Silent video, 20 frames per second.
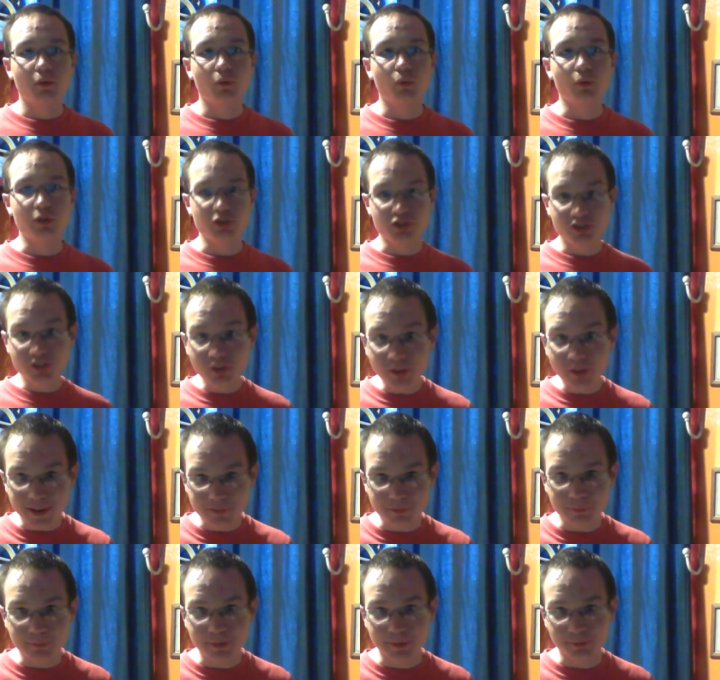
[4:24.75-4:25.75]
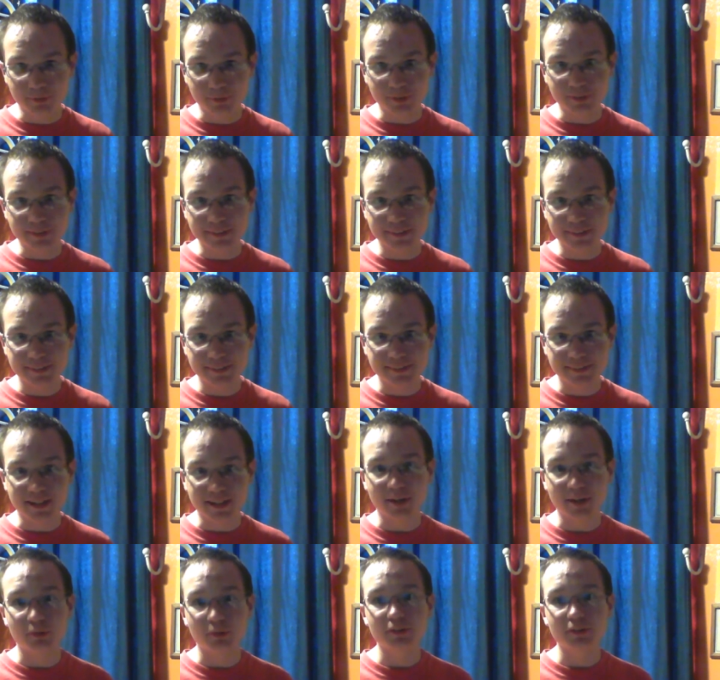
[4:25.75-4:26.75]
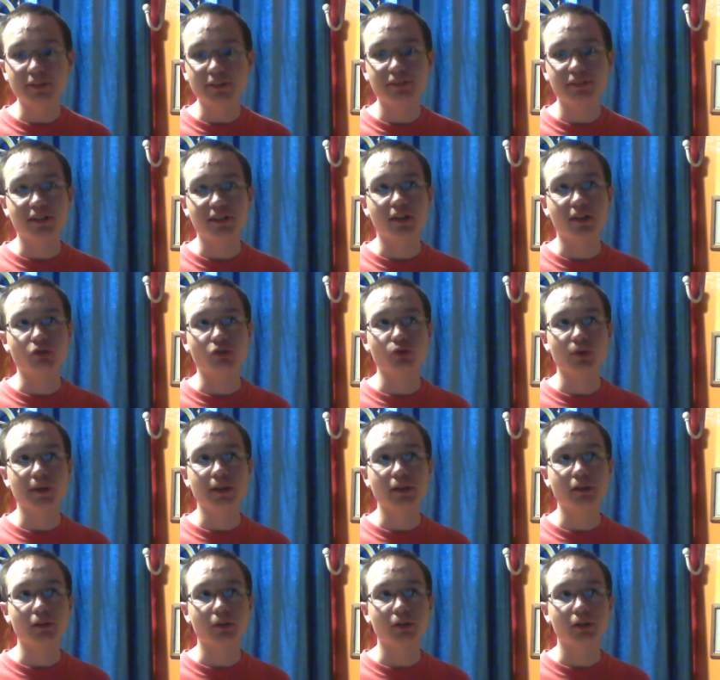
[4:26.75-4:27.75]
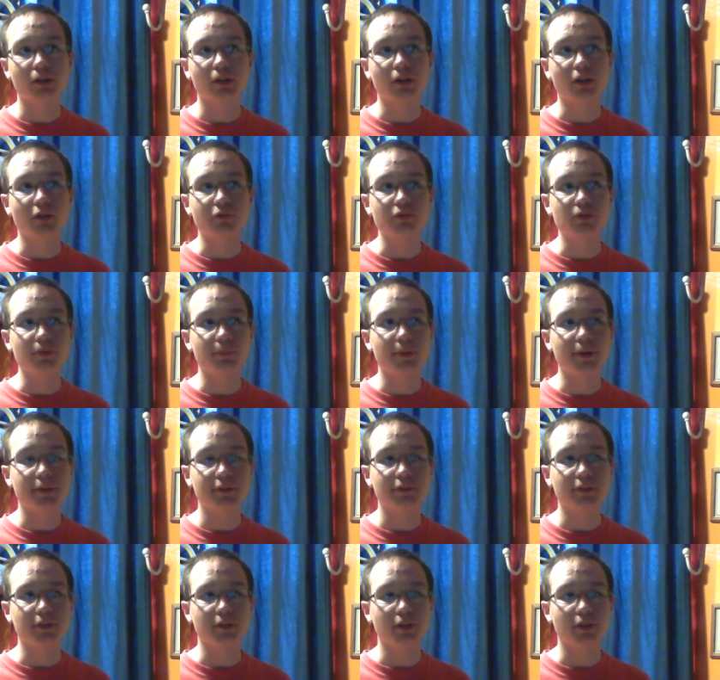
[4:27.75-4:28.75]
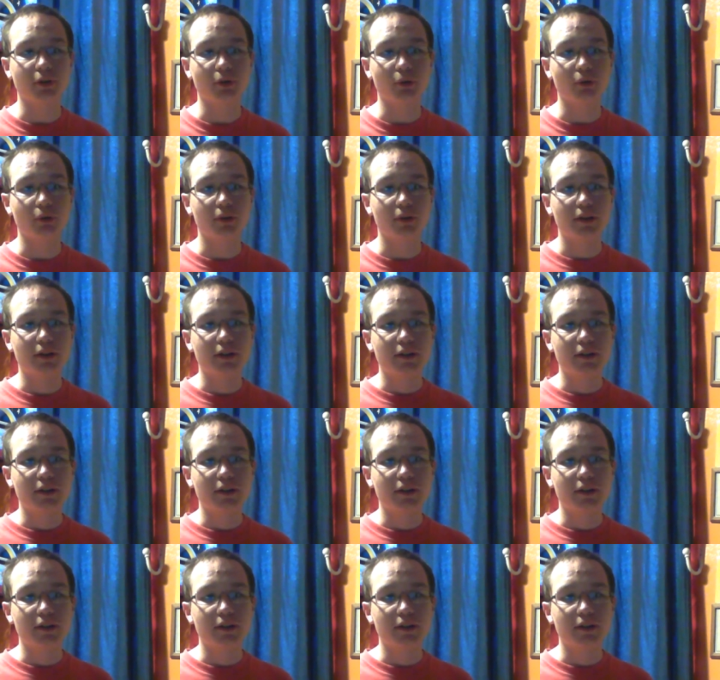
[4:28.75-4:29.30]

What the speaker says: which still haven't been released. I released a trailer a few months ago